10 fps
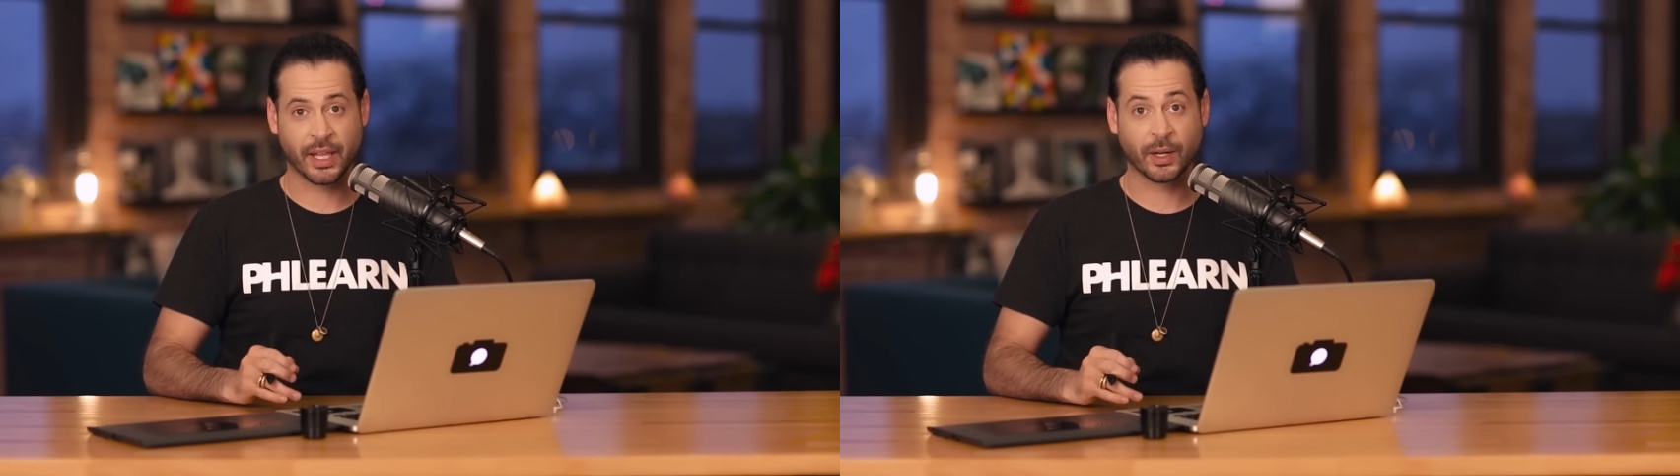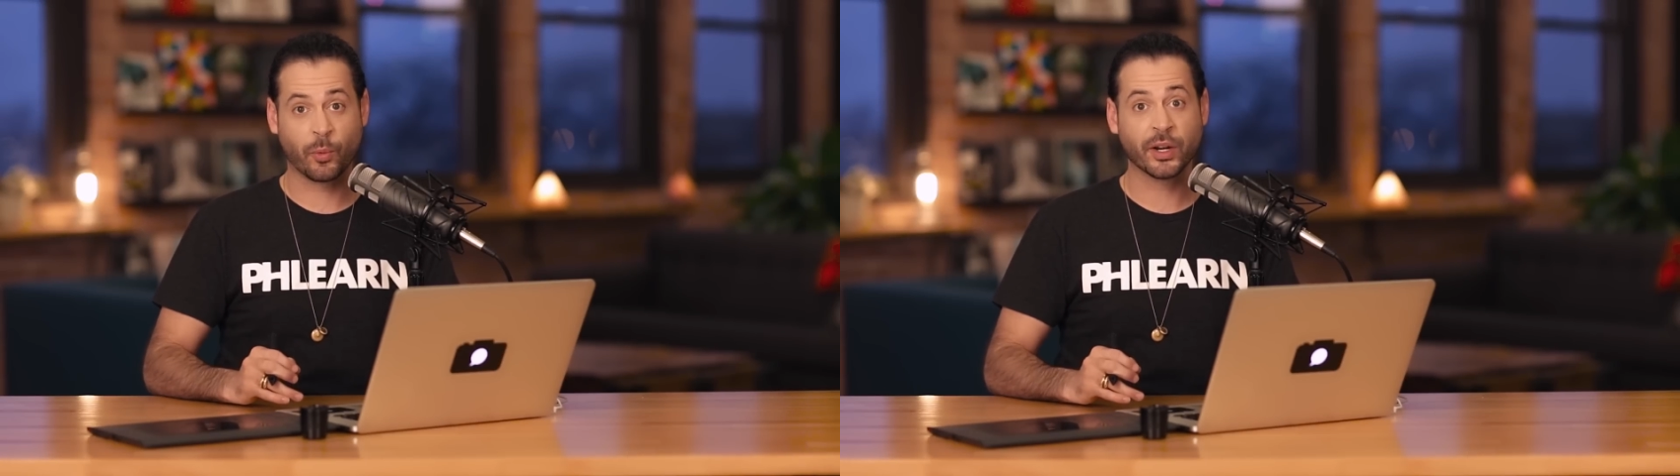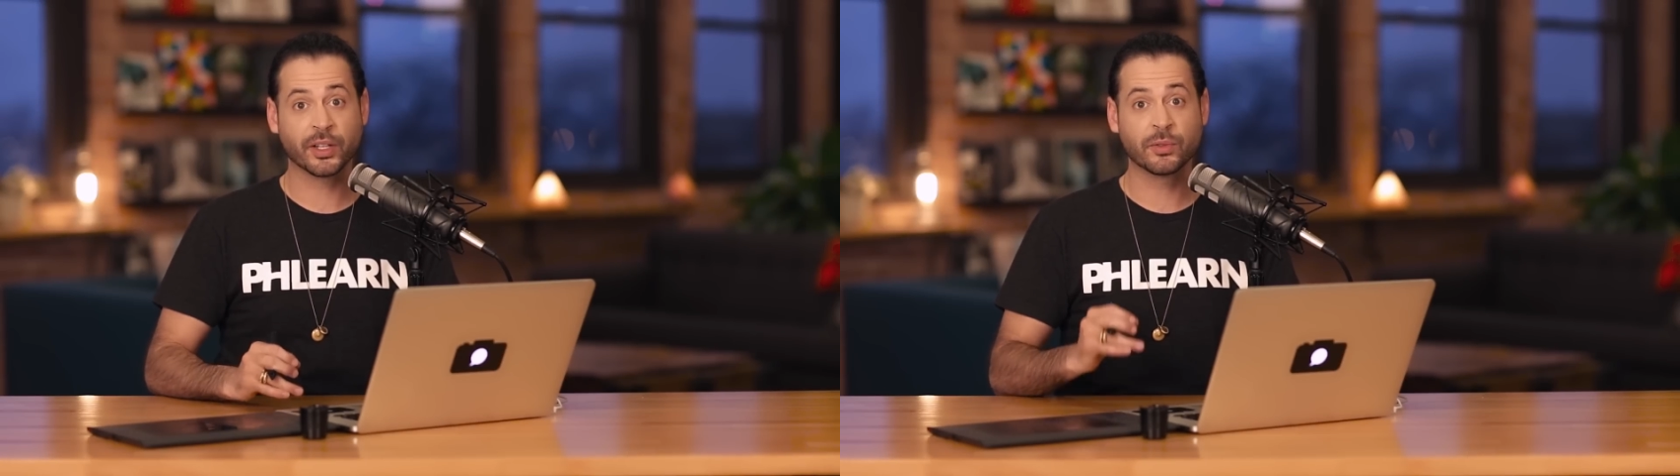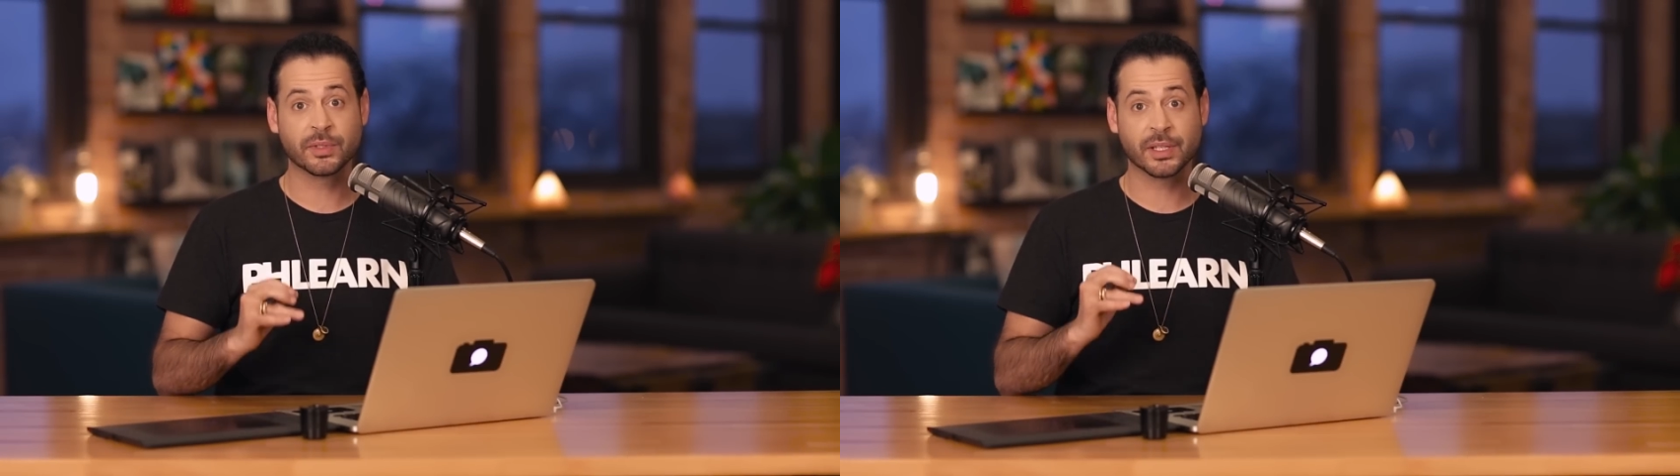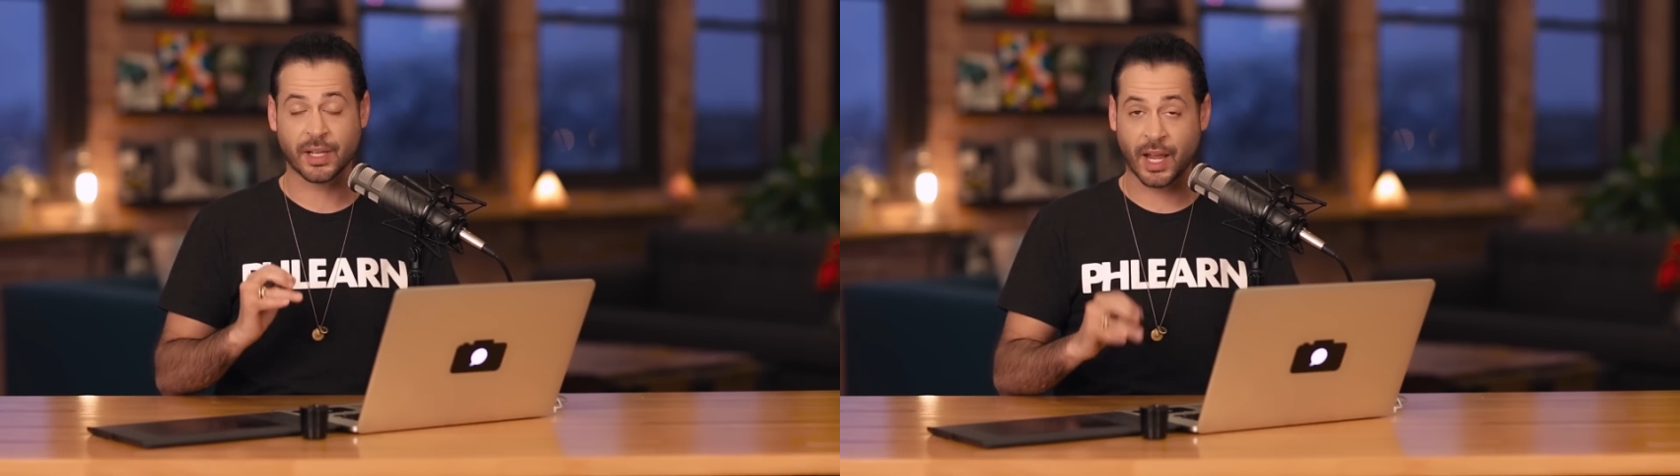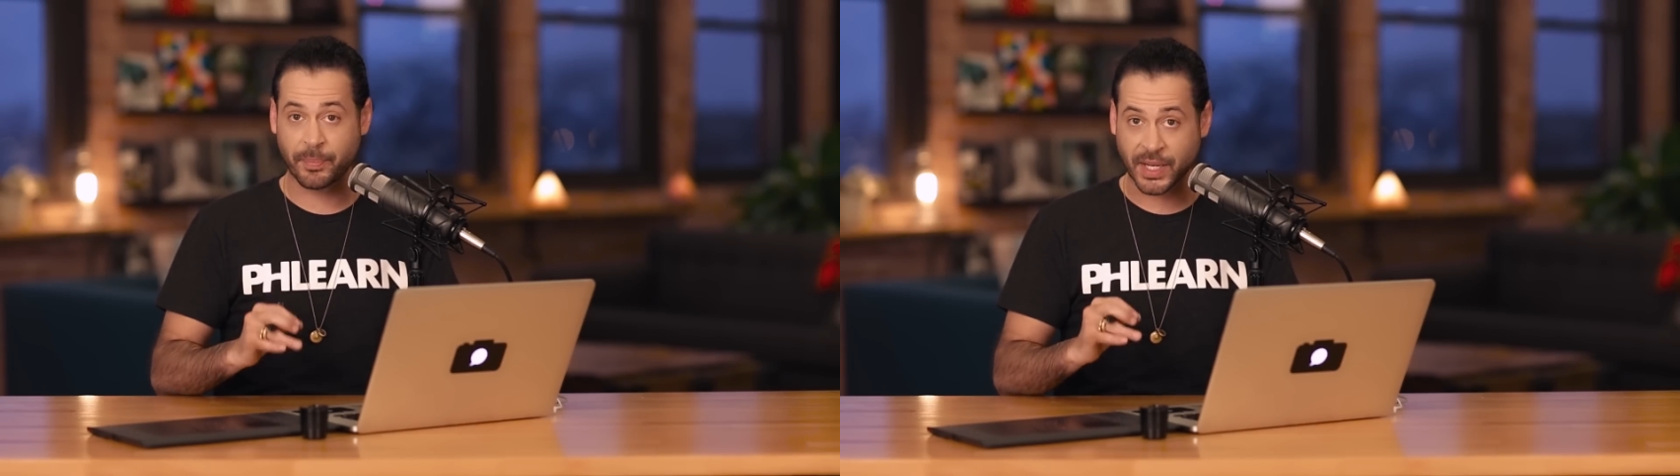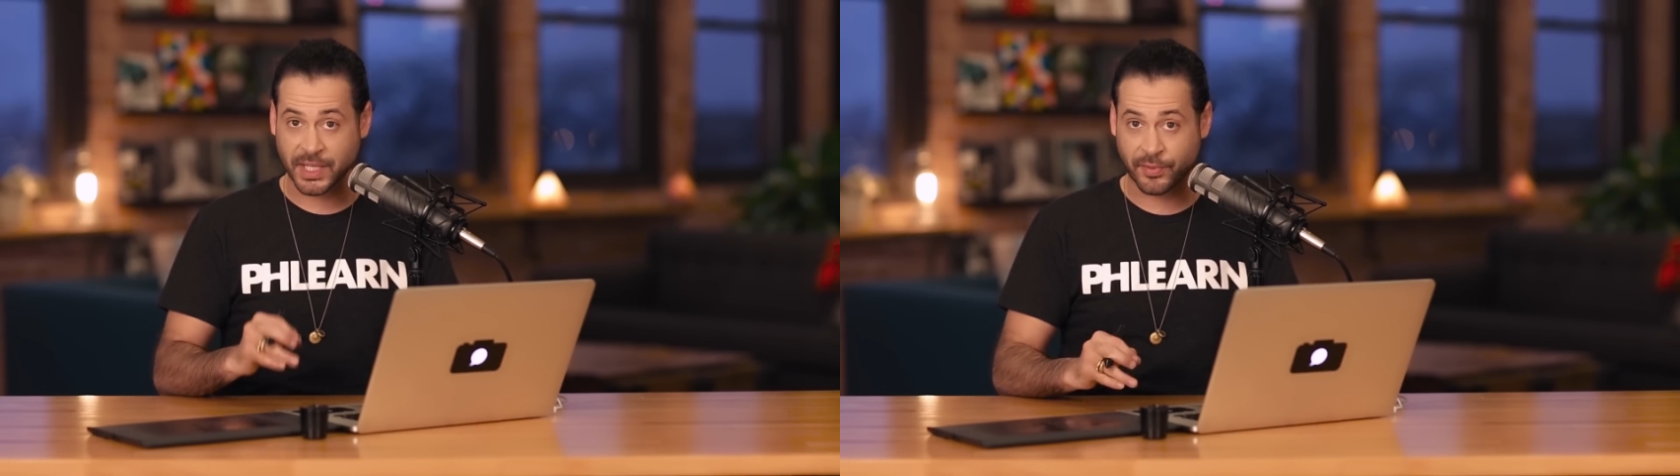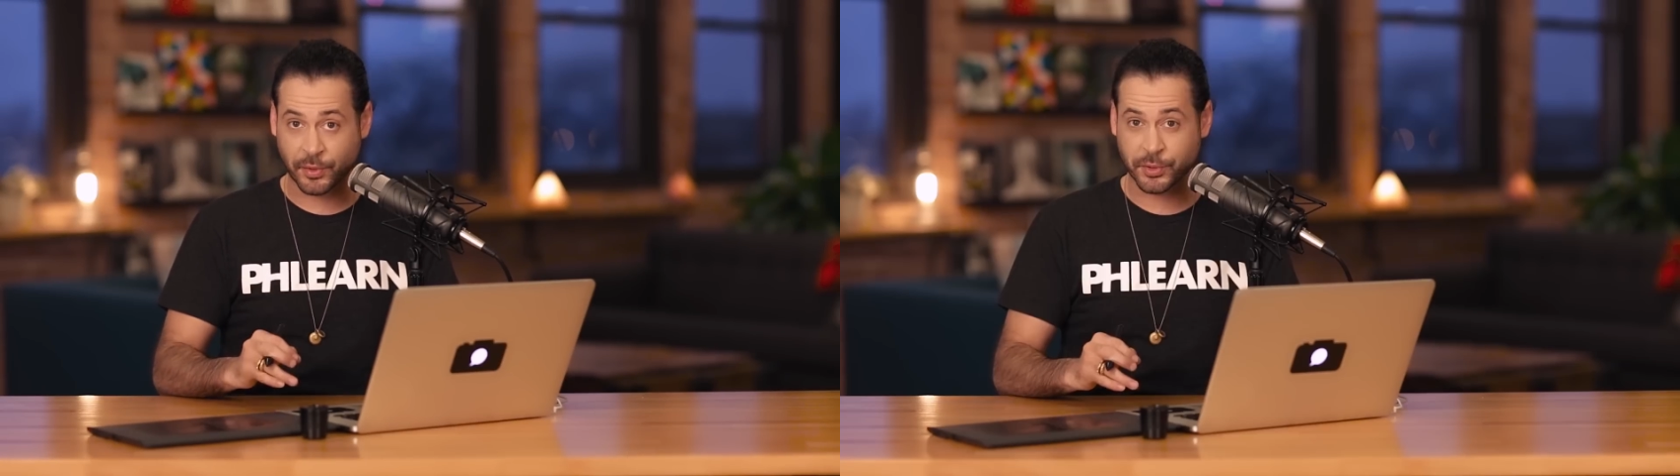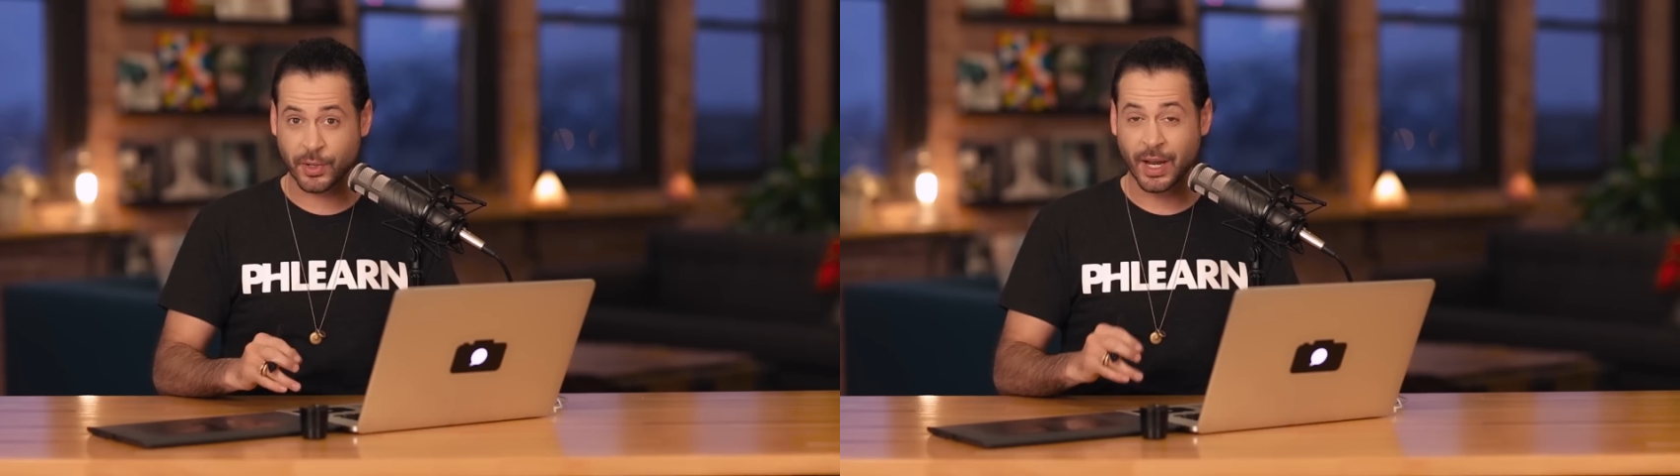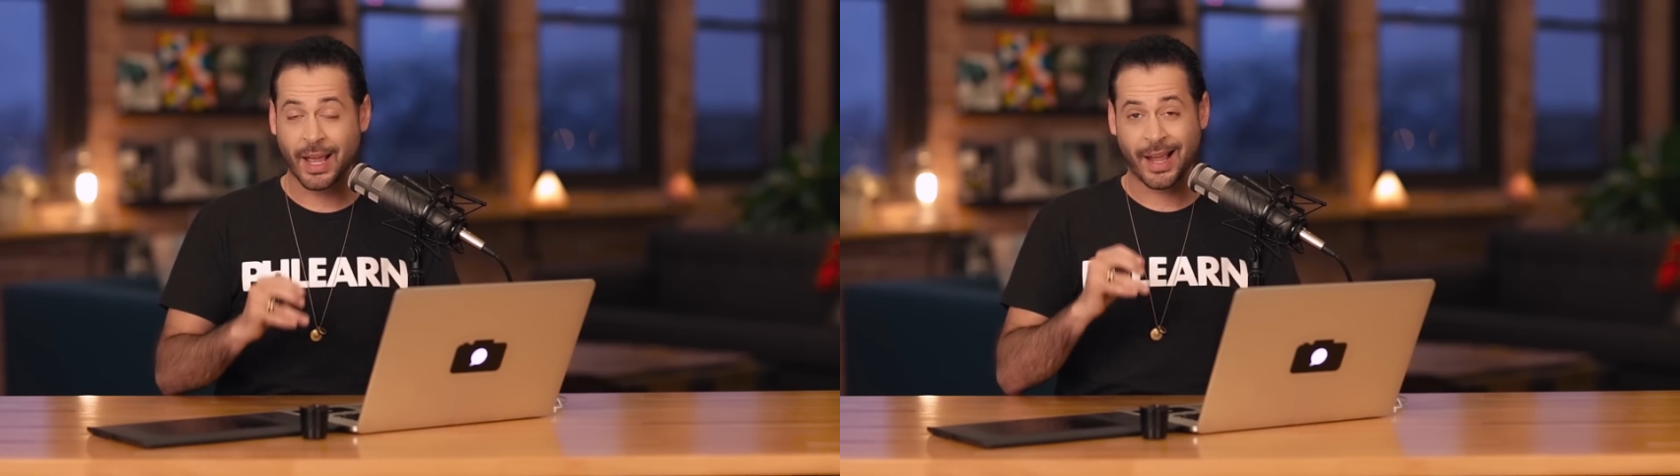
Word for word: and I want to use this high pass filter